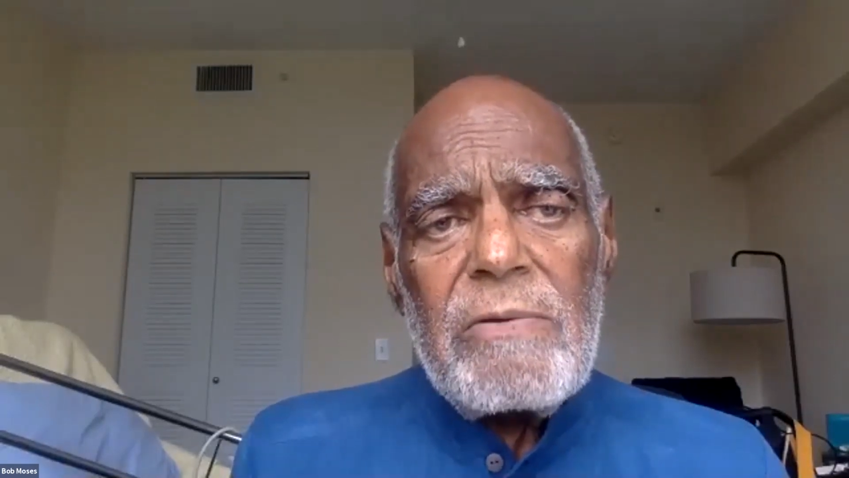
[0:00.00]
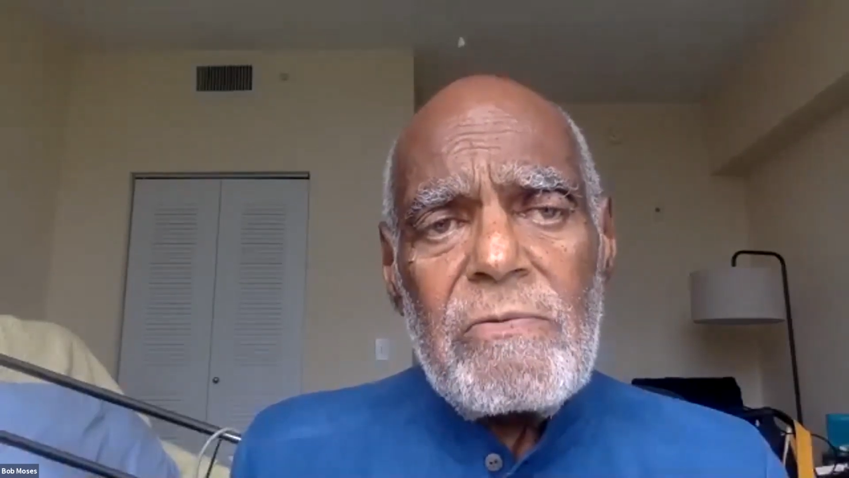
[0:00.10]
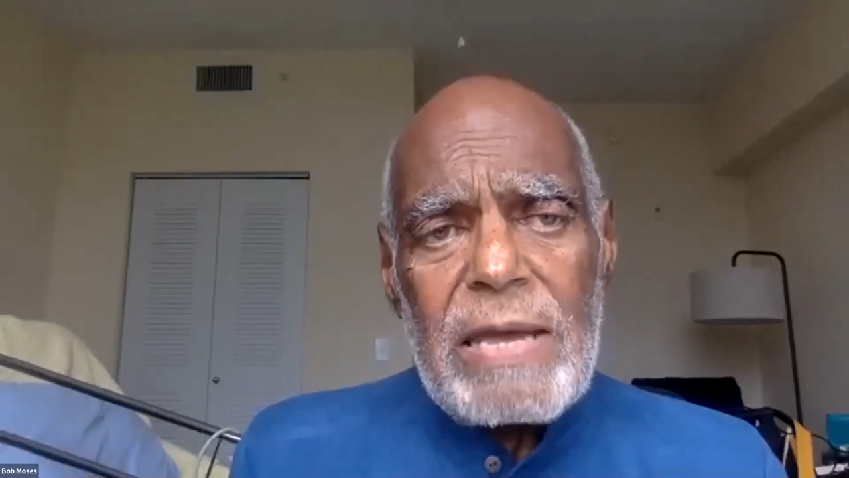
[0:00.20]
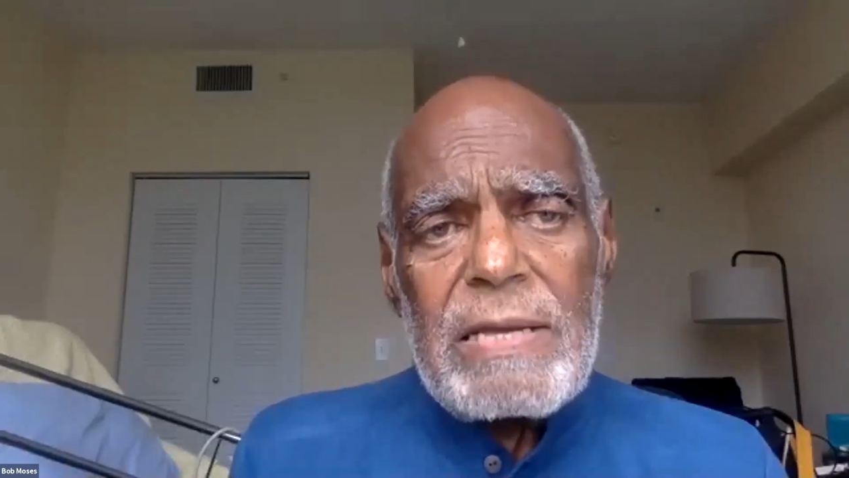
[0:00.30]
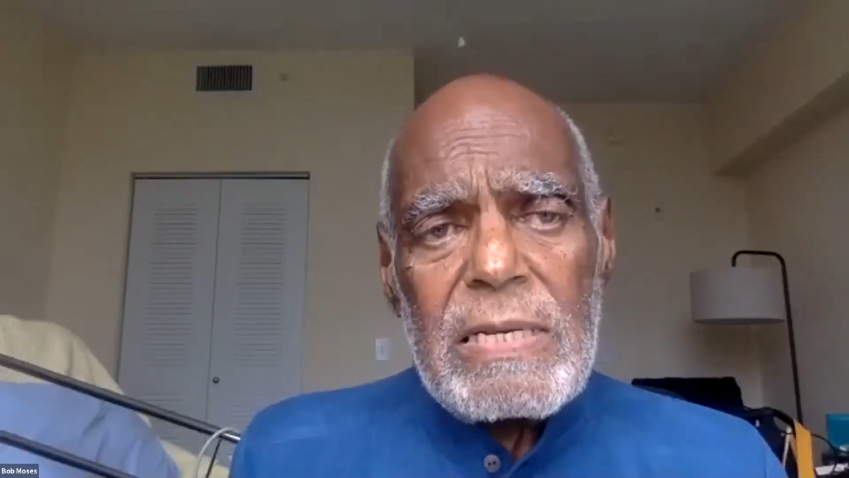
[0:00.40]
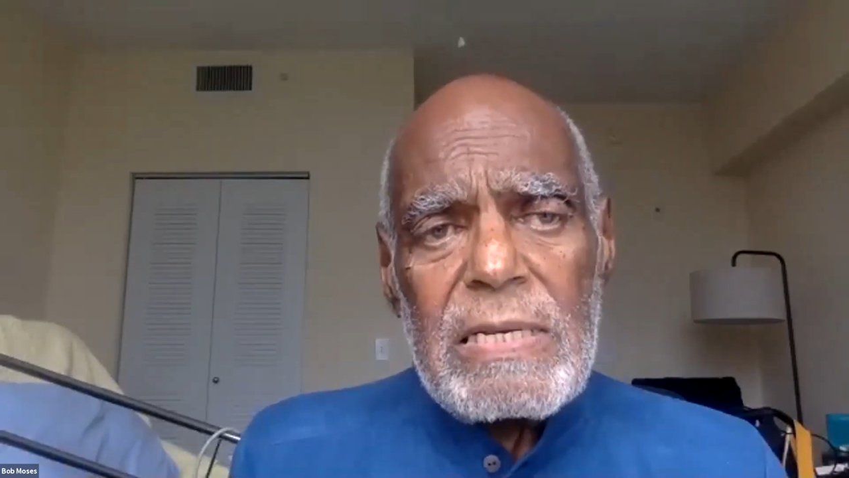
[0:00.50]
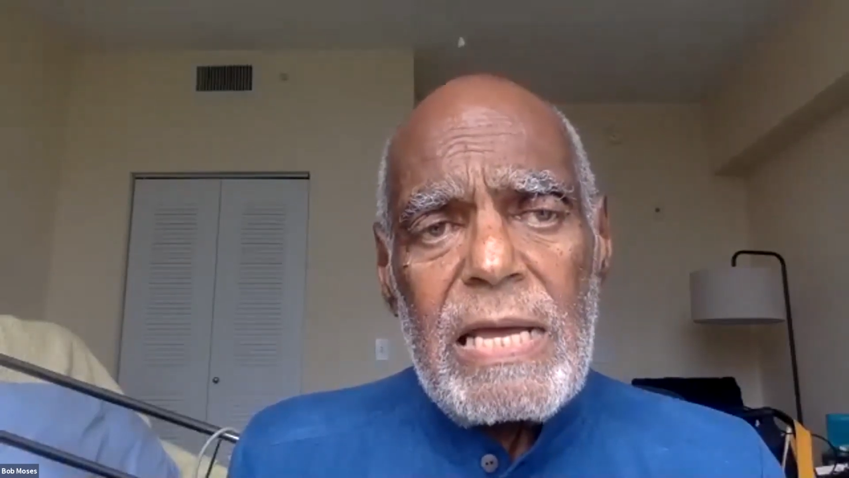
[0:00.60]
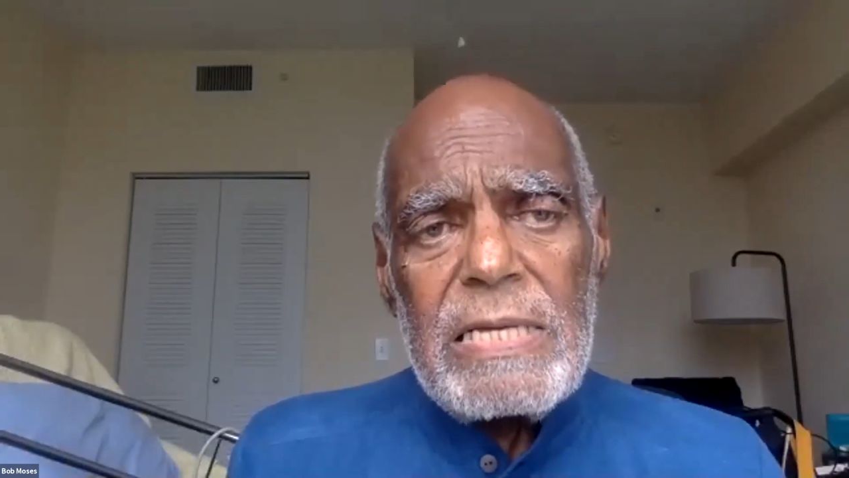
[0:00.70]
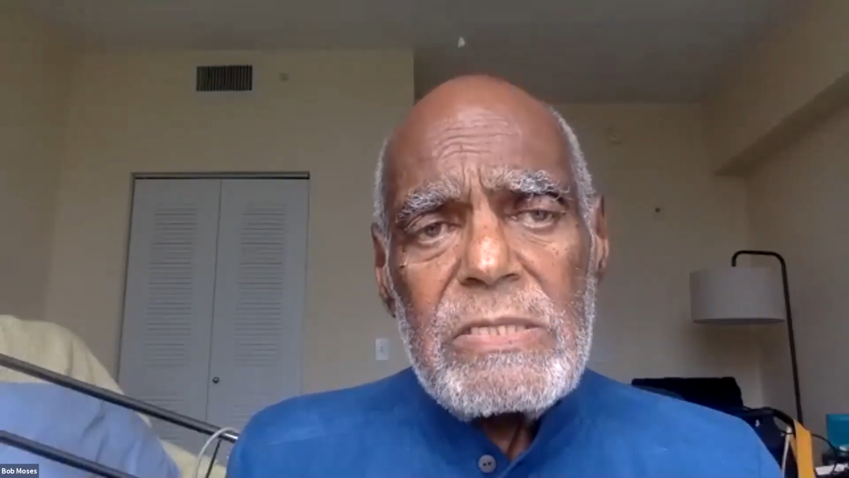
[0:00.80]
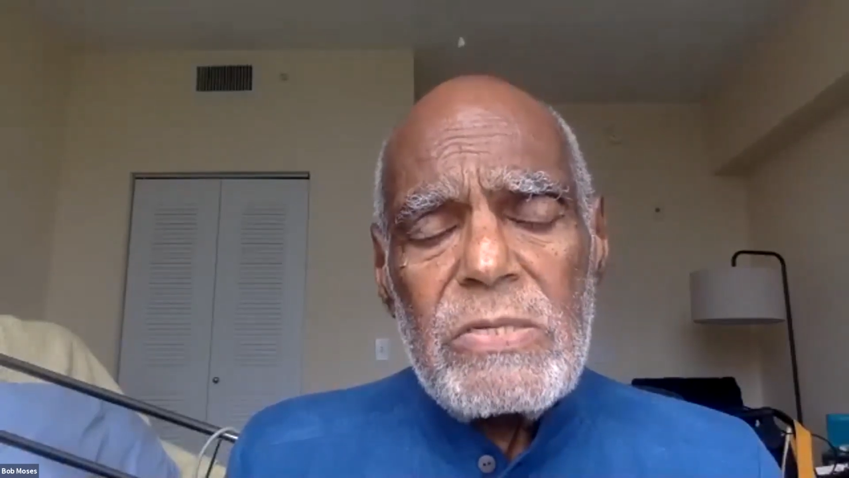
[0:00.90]

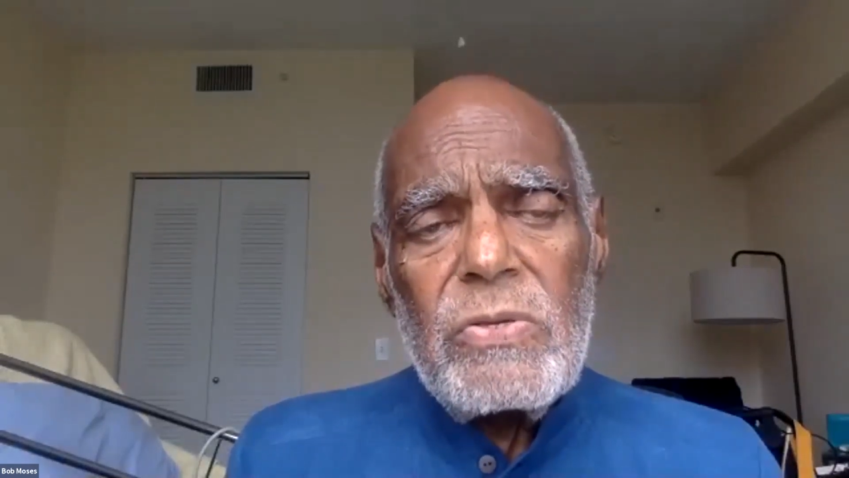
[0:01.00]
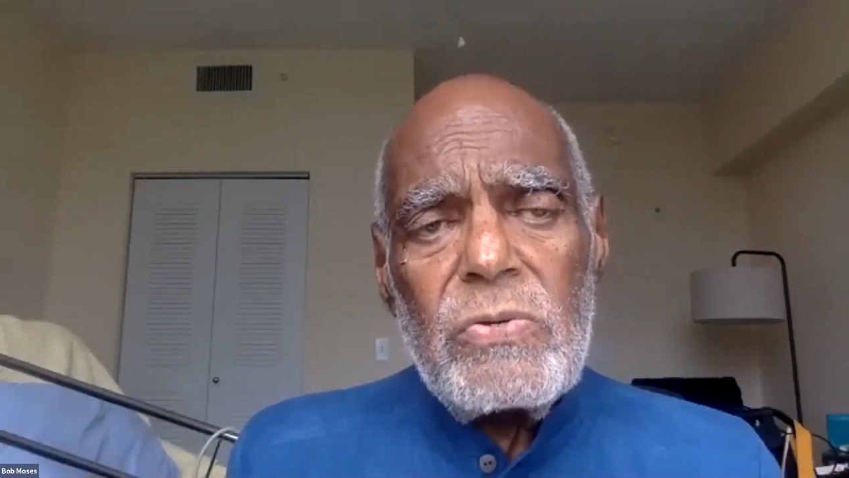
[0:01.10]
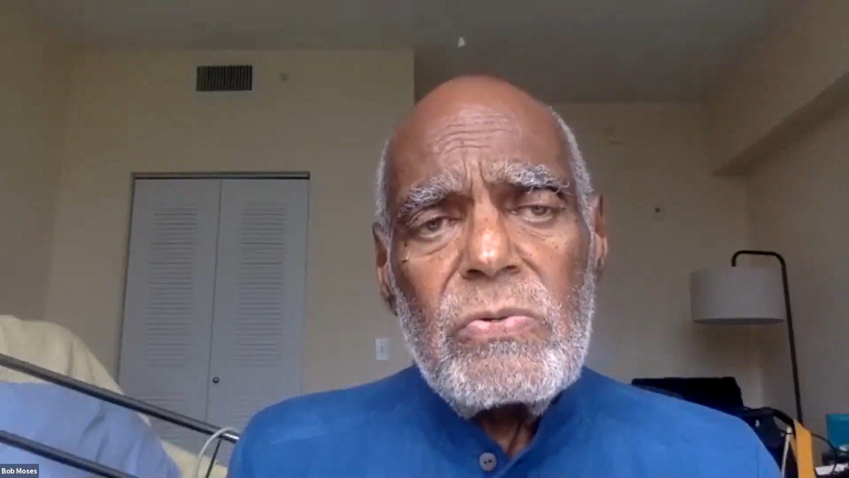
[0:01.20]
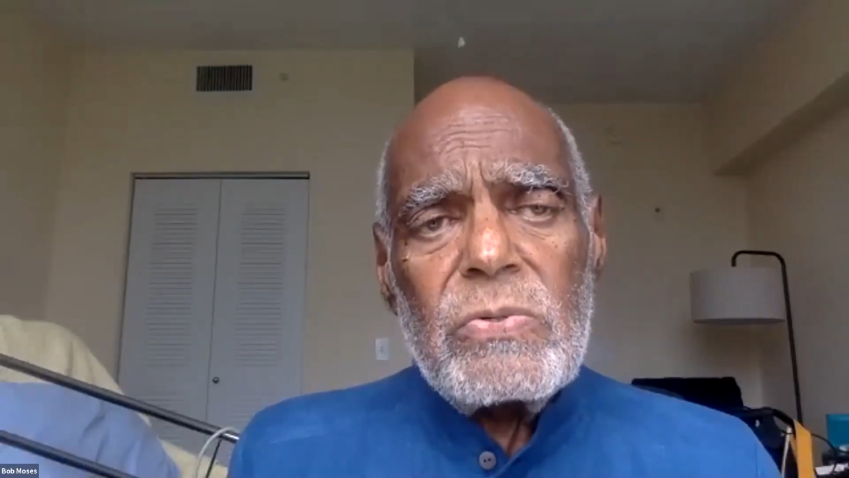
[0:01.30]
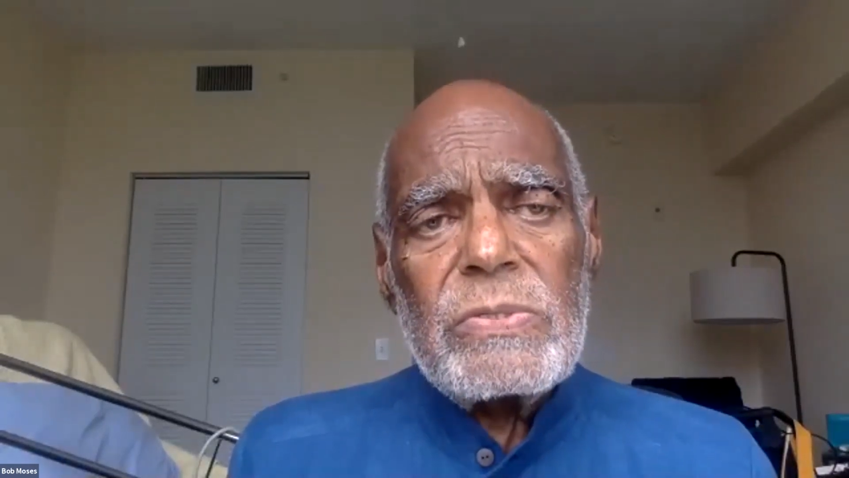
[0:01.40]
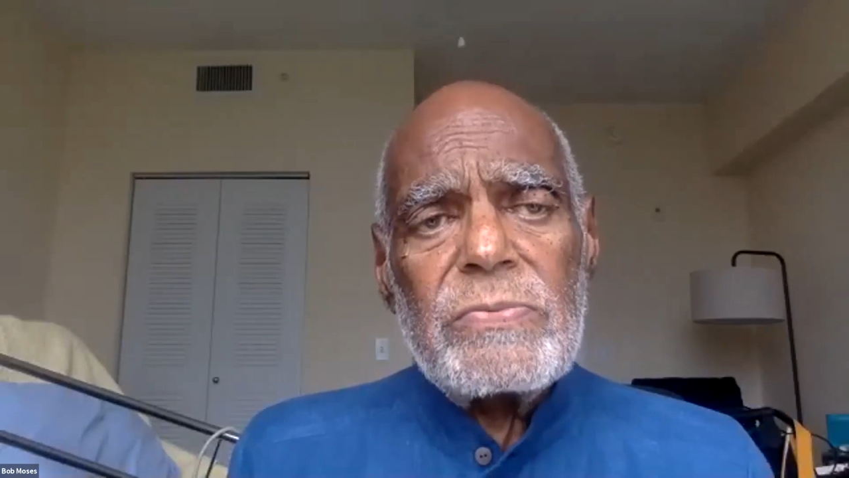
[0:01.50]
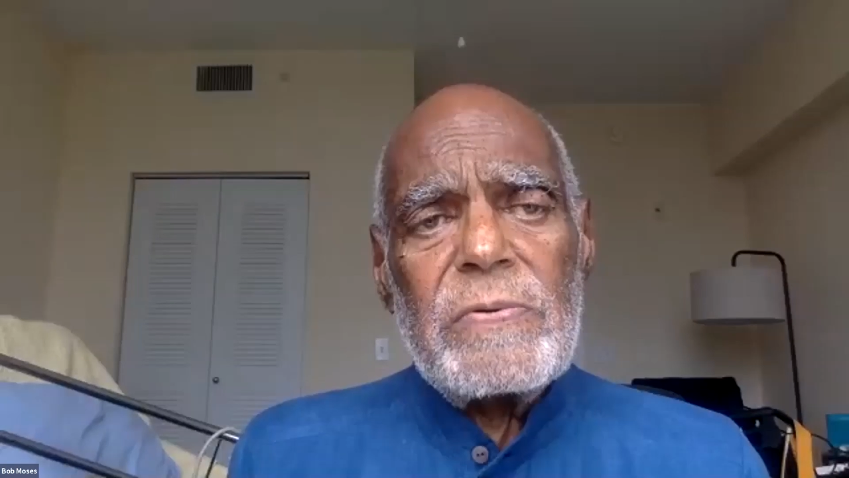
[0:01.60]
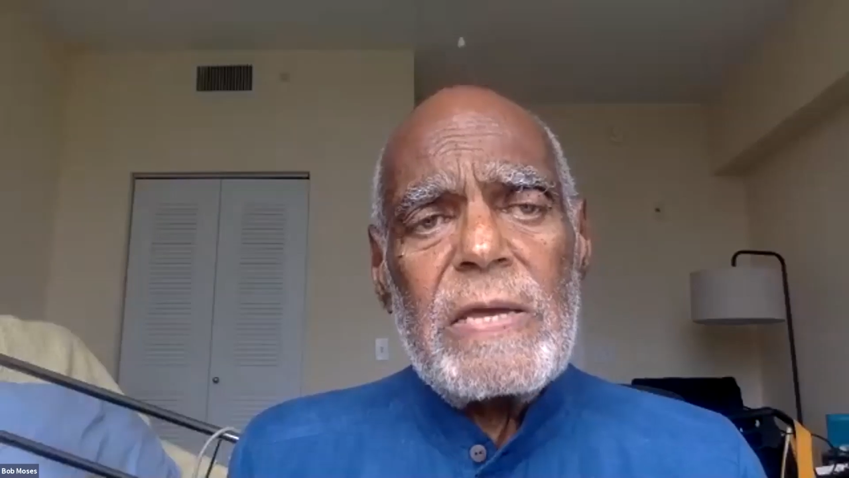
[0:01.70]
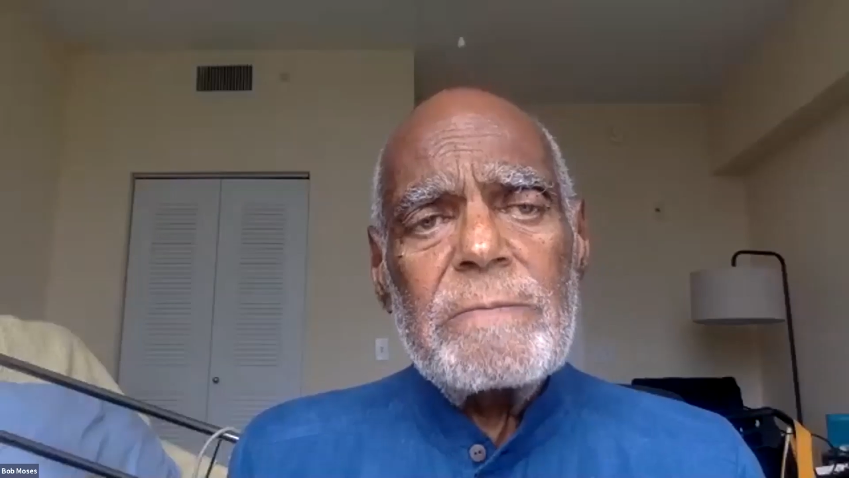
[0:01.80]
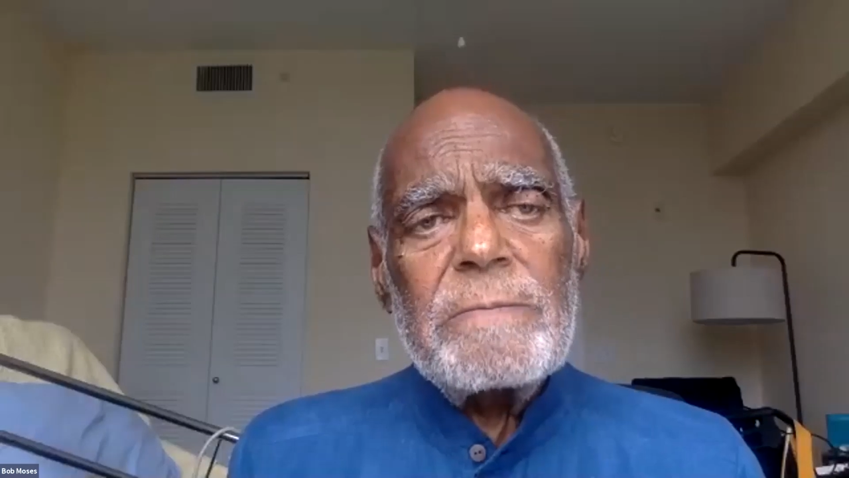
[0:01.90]
recognize and use,
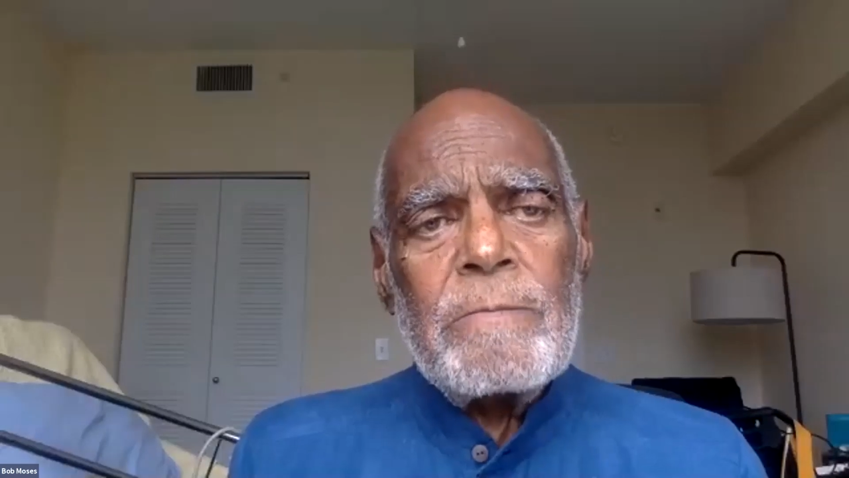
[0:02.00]
right?